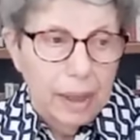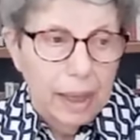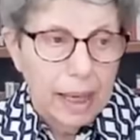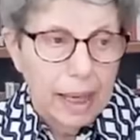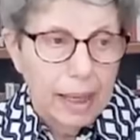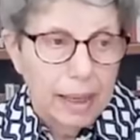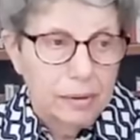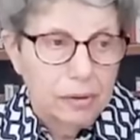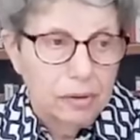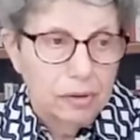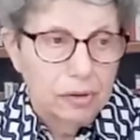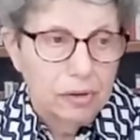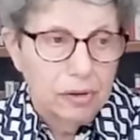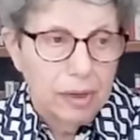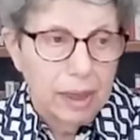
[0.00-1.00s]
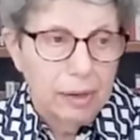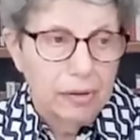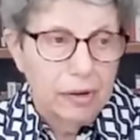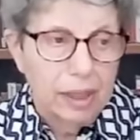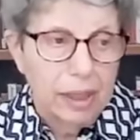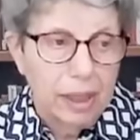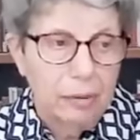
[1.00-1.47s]
And
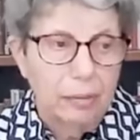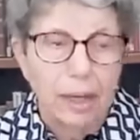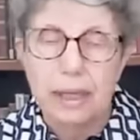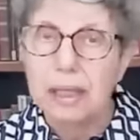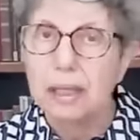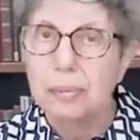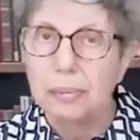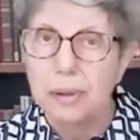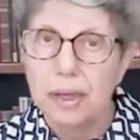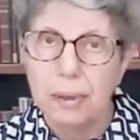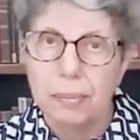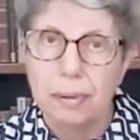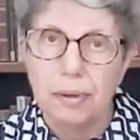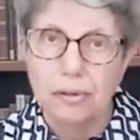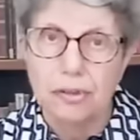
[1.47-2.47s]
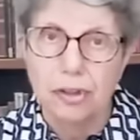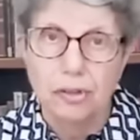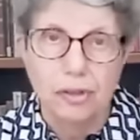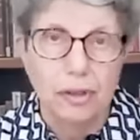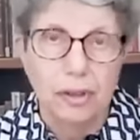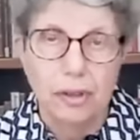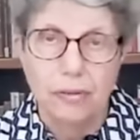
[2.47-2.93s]
the Iranian people
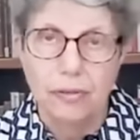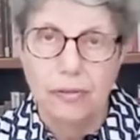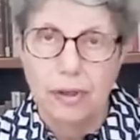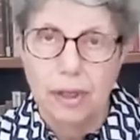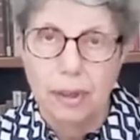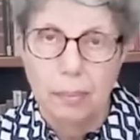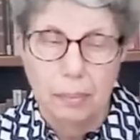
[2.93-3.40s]
deserve